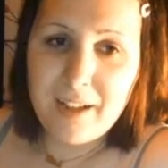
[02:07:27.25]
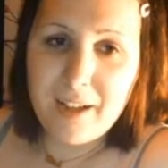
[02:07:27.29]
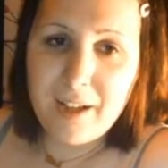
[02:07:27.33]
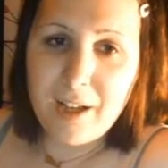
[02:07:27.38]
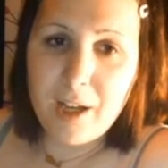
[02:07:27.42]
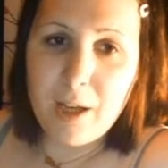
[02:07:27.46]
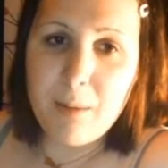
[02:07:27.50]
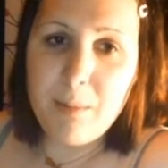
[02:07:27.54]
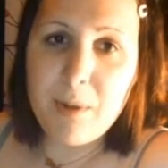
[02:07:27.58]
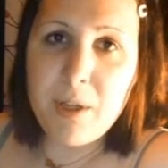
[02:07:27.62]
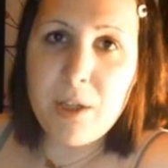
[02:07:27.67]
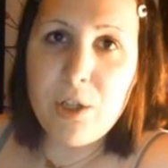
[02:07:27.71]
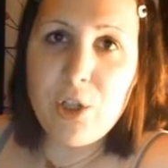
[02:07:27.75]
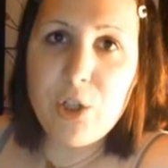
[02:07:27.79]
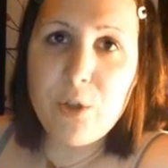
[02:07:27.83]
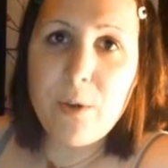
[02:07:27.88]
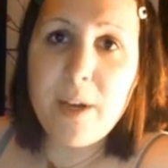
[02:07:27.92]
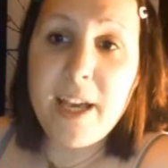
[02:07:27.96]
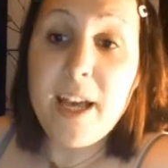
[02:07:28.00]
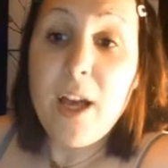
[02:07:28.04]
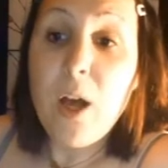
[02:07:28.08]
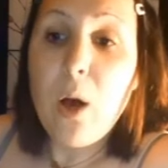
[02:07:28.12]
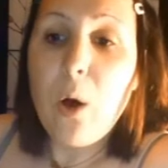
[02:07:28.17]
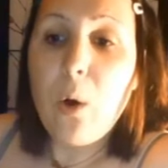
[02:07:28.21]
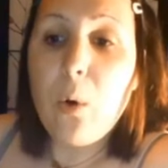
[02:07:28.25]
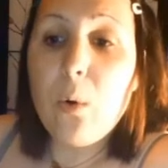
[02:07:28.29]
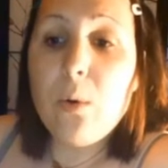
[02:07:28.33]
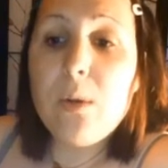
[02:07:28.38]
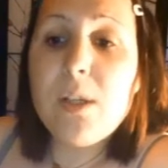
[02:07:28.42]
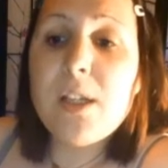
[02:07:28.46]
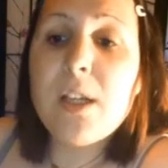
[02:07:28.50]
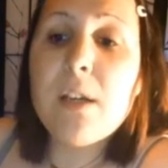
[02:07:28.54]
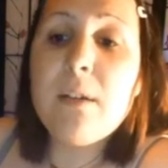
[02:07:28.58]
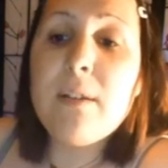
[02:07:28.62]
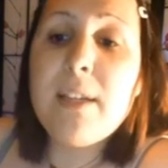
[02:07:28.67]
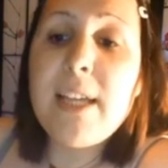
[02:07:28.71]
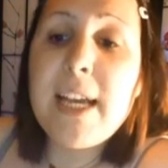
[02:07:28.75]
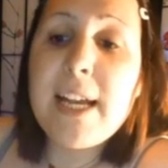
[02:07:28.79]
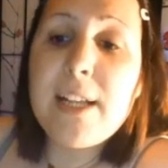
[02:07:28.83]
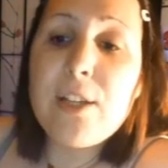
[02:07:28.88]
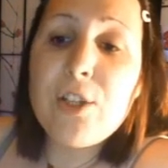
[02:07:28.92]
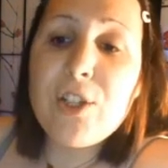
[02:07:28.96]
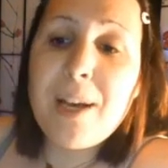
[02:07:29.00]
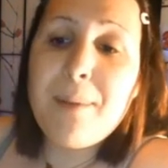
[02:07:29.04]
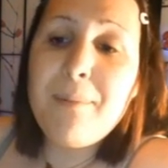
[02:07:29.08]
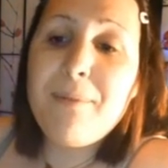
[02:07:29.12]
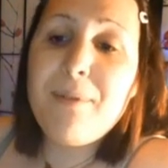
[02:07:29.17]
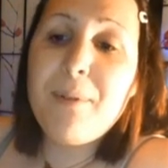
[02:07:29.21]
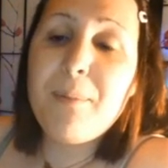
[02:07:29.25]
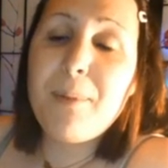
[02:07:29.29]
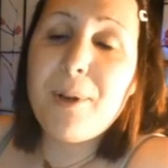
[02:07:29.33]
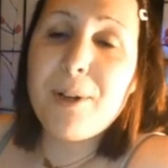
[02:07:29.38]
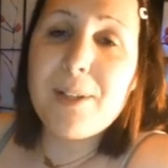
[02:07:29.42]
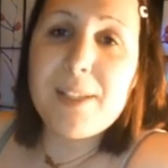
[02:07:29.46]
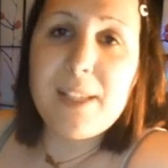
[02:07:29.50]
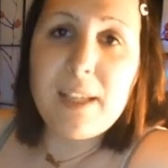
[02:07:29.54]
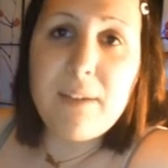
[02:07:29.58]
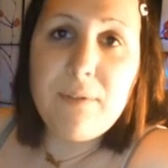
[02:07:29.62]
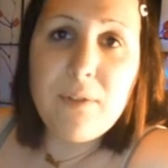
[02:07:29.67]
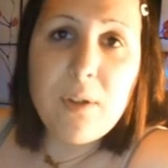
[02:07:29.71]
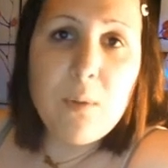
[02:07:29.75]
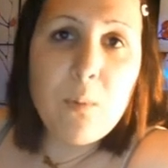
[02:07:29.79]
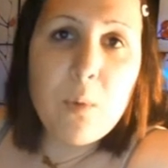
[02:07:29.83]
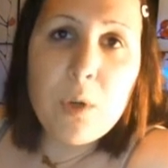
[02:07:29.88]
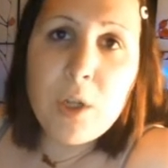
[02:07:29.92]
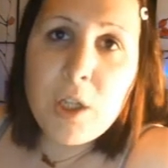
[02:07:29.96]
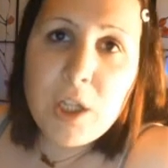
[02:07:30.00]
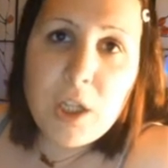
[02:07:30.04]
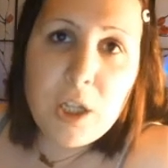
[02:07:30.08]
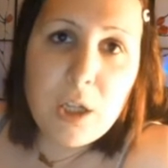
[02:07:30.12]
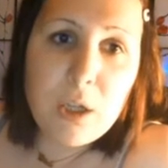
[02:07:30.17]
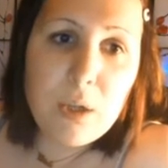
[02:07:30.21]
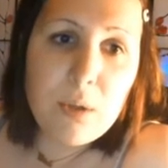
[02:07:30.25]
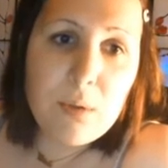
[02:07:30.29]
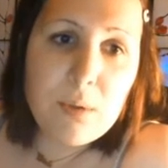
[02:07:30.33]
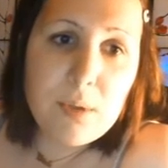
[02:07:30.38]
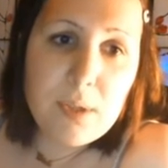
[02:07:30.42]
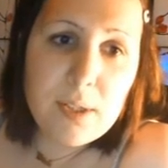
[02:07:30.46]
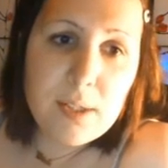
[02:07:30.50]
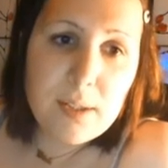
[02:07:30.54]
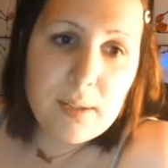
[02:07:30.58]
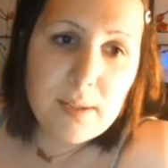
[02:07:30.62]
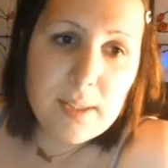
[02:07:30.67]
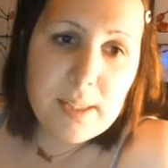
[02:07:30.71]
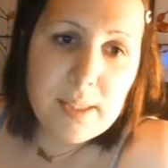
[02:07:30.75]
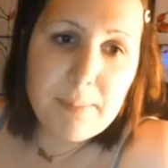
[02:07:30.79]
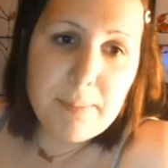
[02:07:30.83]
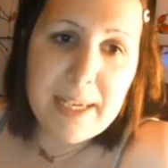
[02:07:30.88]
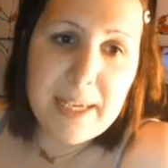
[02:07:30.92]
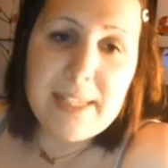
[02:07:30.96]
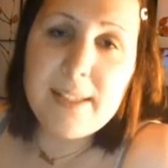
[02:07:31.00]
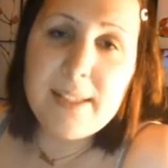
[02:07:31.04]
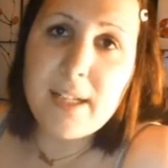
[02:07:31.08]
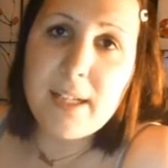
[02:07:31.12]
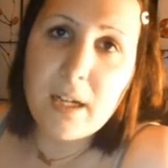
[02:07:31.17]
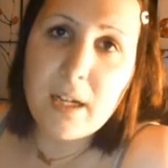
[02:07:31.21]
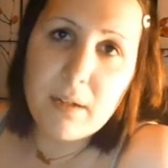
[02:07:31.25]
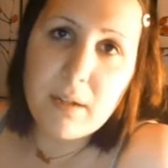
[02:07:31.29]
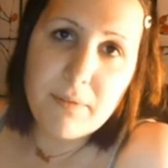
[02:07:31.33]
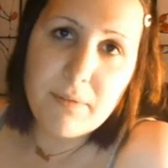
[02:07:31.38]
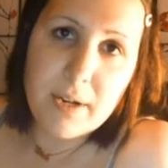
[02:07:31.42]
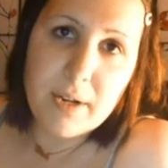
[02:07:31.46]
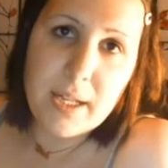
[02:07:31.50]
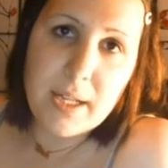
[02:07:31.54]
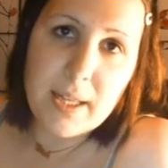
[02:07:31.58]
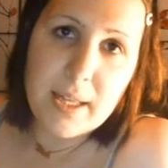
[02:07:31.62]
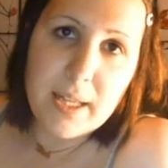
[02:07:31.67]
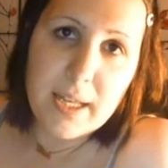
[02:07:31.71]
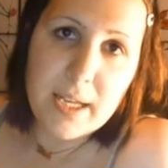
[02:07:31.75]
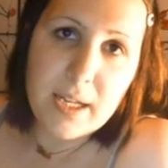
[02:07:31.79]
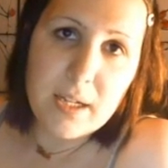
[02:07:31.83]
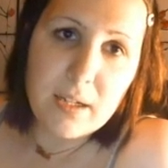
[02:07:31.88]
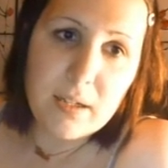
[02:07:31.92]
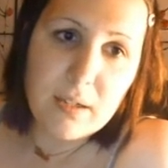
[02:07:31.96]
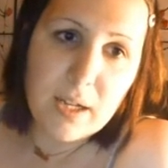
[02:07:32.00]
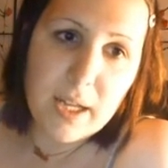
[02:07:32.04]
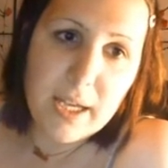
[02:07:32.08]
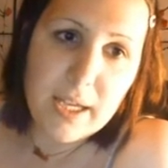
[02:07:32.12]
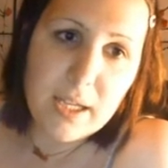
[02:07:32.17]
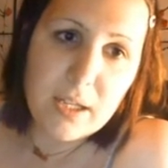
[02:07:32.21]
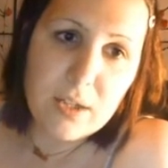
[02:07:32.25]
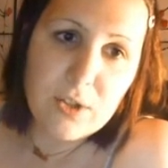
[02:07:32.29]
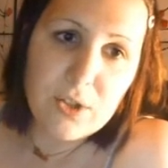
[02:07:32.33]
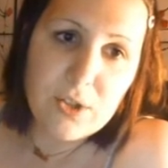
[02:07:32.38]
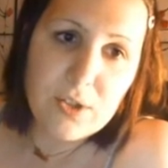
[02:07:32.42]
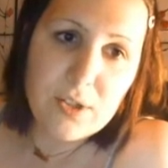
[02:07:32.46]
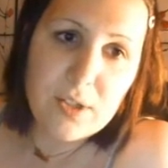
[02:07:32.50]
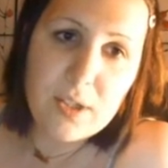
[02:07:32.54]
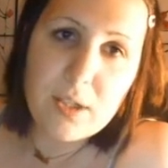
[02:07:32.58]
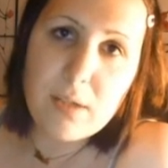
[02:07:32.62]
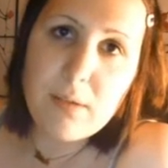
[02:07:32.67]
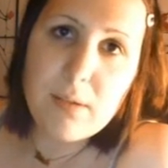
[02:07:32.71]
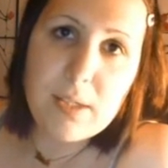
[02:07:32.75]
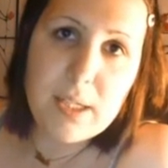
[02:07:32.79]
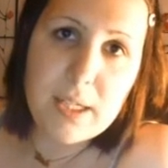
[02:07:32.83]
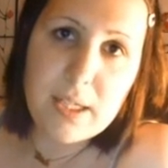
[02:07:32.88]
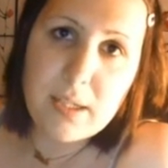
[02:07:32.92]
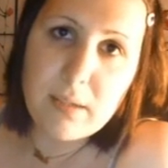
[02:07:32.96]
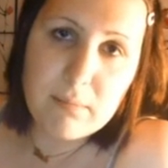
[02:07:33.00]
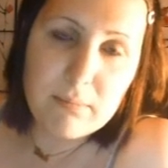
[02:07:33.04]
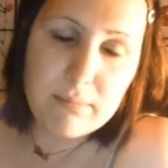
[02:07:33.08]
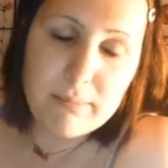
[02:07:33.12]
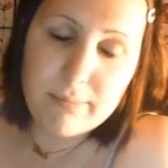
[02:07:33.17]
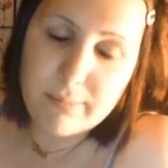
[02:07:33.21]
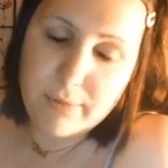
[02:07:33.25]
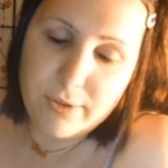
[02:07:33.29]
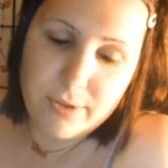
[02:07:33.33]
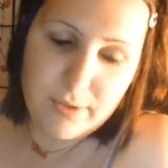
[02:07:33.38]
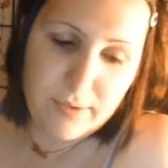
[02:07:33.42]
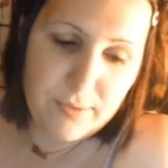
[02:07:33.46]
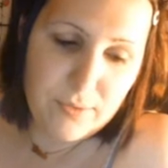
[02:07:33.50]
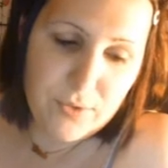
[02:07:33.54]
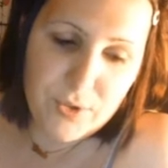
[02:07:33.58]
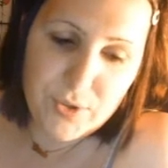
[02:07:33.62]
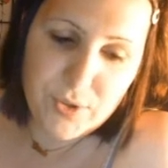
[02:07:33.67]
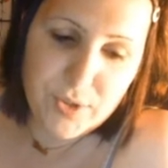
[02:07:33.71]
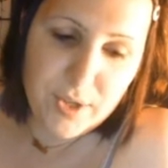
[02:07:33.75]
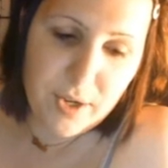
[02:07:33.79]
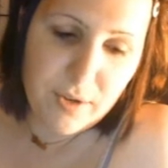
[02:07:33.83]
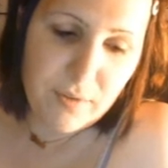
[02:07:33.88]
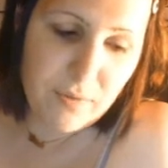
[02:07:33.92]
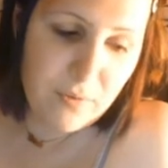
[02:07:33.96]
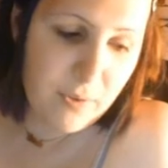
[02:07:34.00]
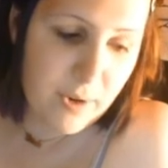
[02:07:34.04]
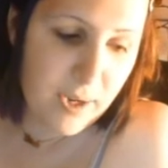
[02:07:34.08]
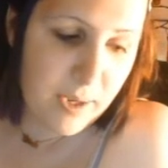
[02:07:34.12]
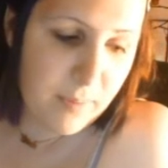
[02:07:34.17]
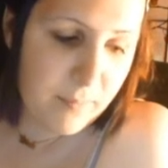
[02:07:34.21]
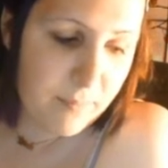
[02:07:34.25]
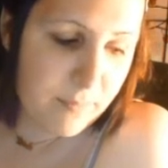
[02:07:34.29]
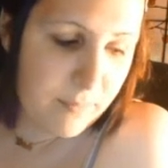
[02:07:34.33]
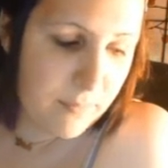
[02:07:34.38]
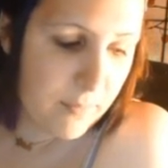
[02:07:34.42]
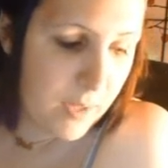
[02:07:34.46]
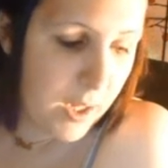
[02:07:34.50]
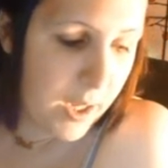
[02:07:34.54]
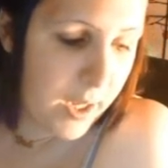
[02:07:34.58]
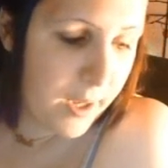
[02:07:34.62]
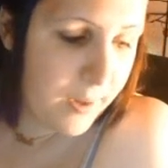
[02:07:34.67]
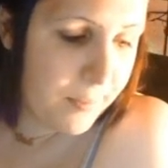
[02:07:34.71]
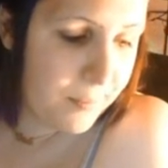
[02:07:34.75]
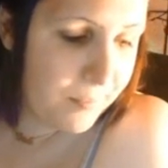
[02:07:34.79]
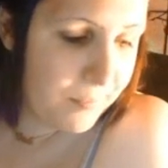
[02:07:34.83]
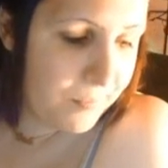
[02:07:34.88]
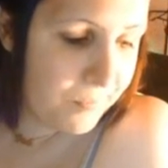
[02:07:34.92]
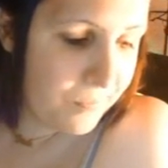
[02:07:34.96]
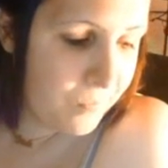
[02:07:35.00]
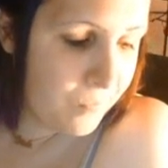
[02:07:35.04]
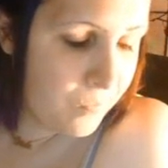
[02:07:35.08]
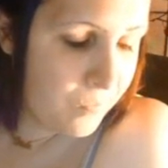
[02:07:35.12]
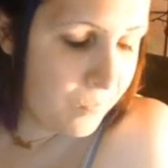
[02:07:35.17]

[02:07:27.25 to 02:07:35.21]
I hope you enjoy it. Also, yeah, Box. if you want to use the space duck for anything, like just use it. Just just go for it. Um,